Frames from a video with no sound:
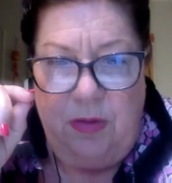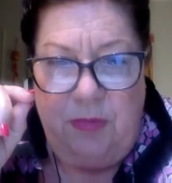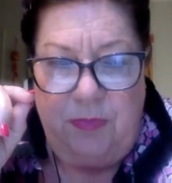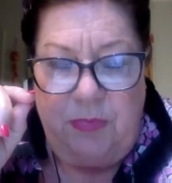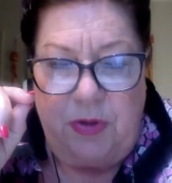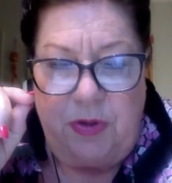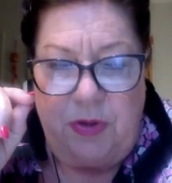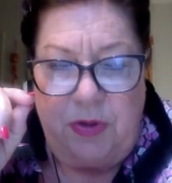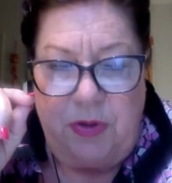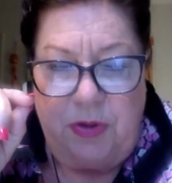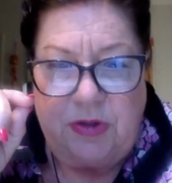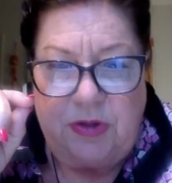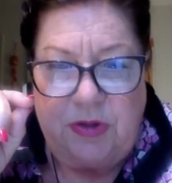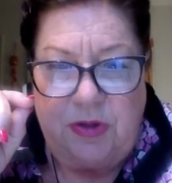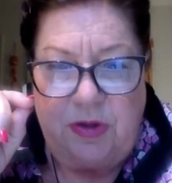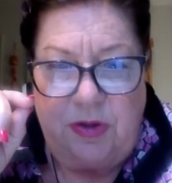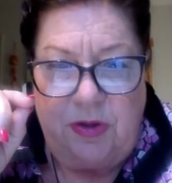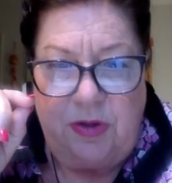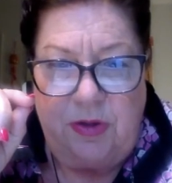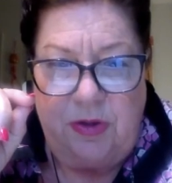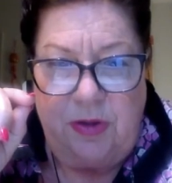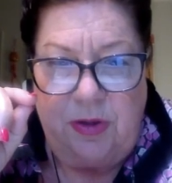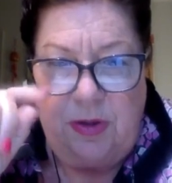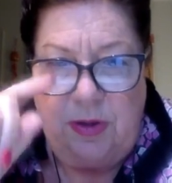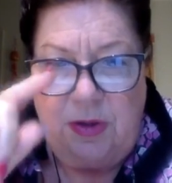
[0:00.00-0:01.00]

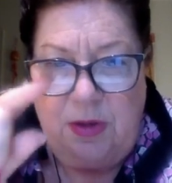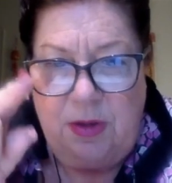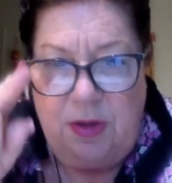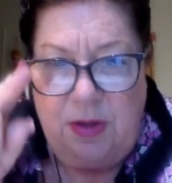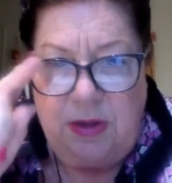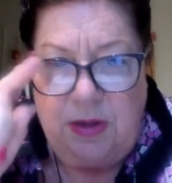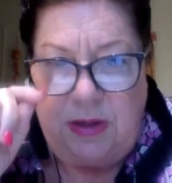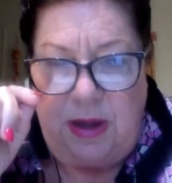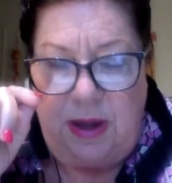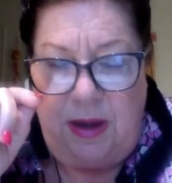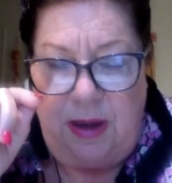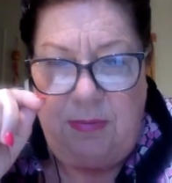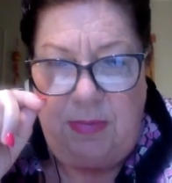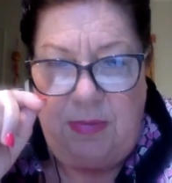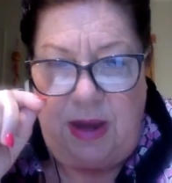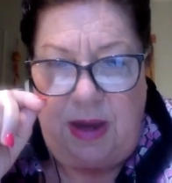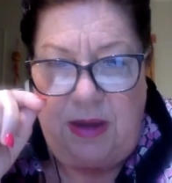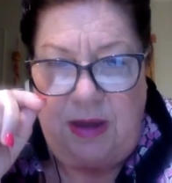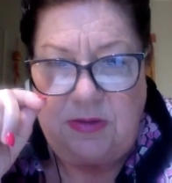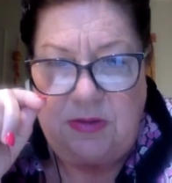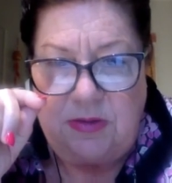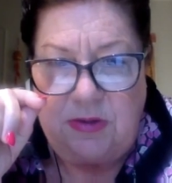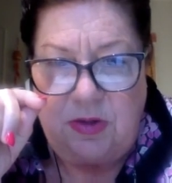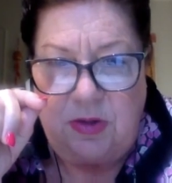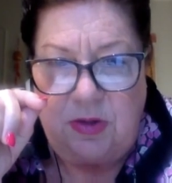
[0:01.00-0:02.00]
personal day
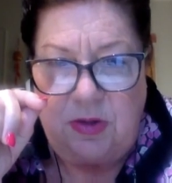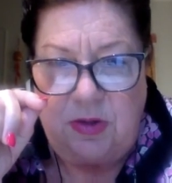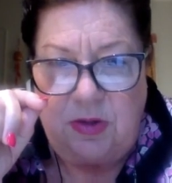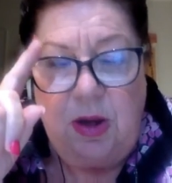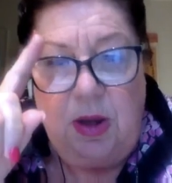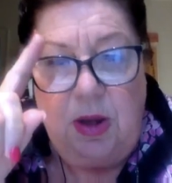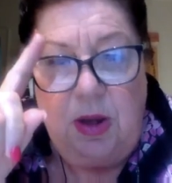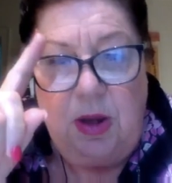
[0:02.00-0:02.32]
master,